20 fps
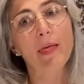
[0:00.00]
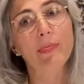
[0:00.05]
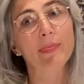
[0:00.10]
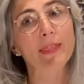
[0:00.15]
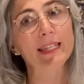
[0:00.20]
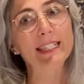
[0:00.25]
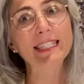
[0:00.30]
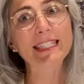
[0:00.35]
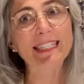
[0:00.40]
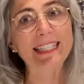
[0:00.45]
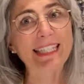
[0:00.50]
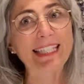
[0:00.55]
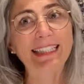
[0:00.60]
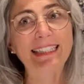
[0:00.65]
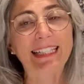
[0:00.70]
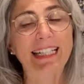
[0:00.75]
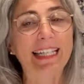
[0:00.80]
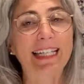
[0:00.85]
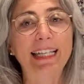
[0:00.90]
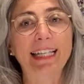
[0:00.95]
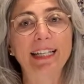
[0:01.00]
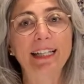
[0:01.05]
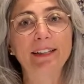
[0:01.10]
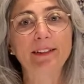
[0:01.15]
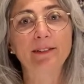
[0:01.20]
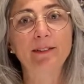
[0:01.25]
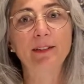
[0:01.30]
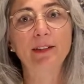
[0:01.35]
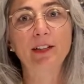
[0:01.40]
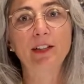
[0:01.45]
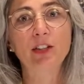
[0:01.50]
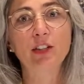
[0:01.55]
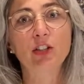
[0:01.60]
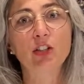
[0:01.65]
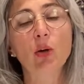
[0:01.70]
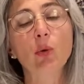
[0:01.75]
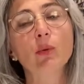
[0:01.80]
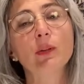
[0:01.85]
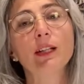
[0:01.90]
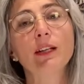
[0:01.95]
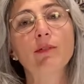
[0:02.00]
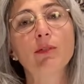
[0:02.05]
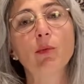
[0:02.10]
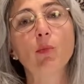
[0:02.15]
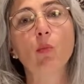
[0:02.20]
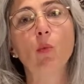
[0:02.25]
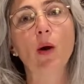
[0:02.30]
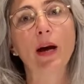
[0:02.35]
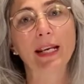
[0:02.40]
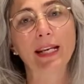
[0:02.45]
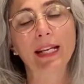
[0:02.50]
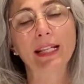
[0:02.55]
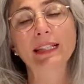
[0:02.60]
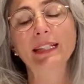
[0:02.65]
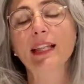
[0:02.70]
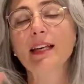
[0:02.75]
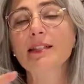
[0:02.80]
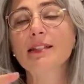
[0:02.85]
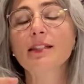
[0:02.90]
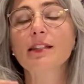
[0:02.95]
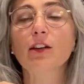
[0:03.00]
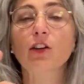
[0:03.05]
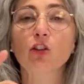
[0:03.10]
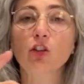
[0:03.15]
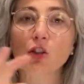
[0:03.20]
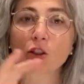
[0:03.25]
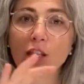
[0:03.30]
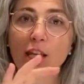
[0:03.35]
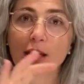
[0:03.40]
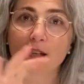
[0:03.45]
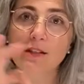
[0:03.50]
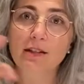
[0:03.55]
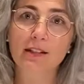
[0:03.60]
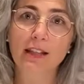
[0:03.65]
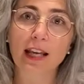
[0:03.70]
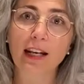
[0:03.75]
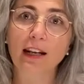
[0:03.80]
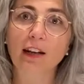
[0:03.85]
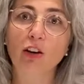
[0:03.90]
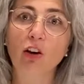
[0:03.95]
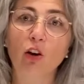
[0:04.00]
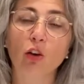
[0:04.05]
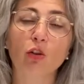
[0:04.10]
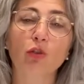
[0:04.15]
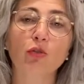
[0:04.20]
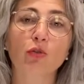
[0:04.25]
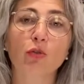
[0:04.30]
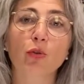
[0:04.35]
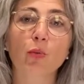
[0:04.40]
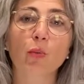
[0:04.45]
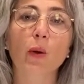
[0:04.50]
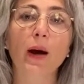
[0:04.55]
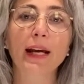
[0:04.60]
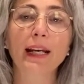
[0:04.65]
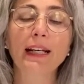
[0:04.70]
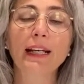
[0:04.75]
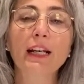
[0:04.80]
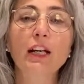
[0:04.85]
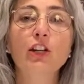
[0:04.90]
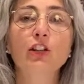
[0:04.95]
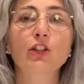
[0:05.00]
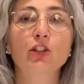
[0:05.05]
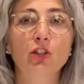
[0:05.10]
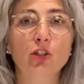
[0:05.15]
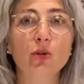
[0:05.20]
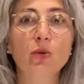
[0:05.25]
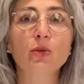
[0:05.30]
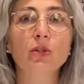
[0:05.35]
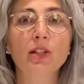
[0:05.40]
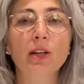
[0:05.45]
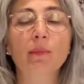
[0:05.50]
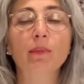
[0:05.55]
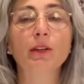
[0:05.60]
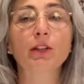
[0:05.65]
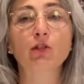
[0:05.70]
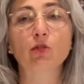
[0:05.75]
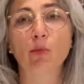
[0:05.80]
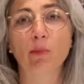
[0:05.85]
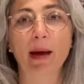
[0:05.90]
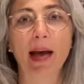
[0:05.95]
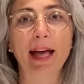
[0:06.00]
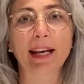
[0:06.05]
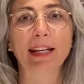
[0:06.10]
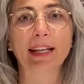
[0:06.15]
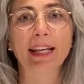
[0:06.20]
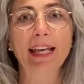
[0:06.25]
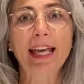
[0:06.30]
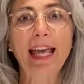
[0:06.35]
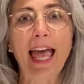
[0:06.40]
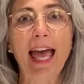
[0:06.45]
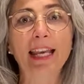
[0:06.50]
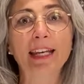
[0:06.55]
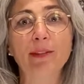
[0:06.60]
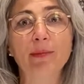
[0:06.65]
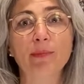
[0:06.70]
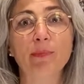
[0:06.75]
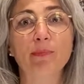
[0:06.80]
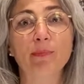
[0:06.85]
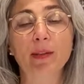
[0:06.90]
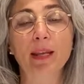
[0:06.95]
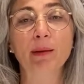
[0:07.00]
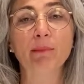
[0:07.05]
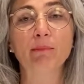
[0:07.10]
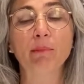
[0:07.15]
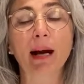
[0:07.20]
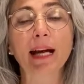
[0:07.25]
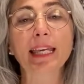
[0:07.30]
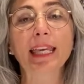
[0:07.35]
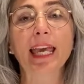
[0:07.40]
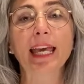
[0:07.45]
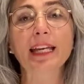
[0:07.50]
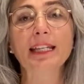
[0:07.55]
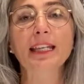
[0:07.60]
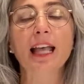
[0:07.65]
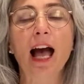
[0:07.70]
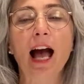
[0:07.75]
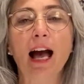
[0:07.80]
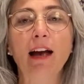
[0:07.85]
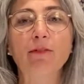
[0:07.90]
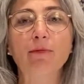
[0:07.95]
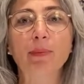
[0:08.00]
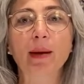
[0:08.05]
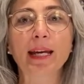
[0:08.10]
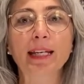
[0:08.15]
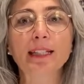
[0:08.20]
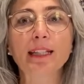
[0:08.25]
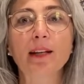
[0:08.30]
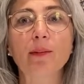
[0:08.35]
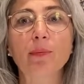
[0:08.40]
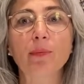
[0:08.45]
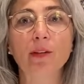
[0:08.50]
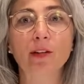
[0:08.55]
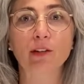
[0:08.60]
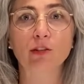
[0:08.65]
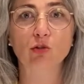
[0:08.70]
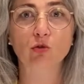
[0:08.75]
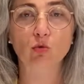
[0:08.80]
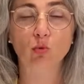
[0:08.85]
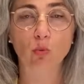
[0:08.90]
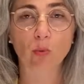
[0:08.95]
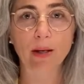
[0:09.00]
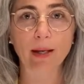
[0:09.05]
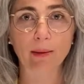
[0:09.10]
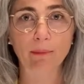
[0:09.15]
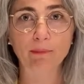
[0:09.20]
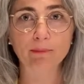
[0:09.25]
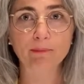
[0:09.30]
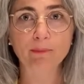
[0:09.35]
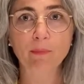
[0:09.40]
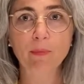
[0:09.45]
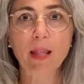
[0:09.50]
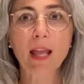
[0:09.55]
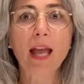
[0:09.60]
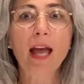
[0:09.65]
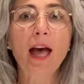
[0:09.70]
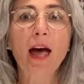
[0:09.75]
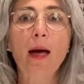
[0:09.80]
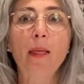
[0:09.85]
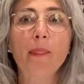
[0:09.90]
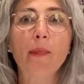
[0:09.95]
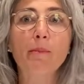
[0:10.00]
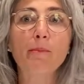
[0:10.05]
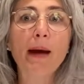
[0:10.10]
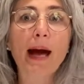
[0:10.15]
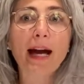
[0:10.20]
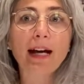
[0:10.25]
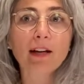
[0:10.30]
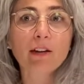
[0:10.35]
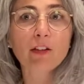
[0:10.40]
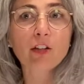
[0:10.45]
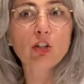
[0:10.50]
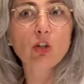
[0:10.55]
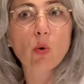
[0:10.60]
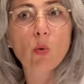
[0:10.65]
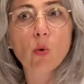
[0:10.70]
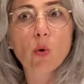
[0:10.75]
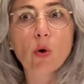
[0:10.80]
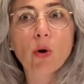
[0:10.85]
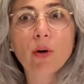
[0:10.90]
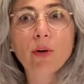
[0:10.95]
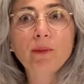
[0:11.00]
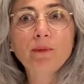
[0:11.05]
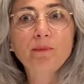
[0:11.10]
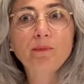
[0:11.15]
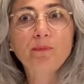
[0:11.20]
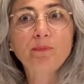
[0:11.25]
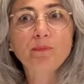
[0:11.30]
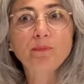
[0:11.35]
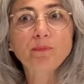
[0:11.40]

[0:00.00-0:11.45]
the ceiling. Don't leave it white unless the aesthetic calls for white. Do something dramatic. And in my case, I've painted the trim, the back of the door,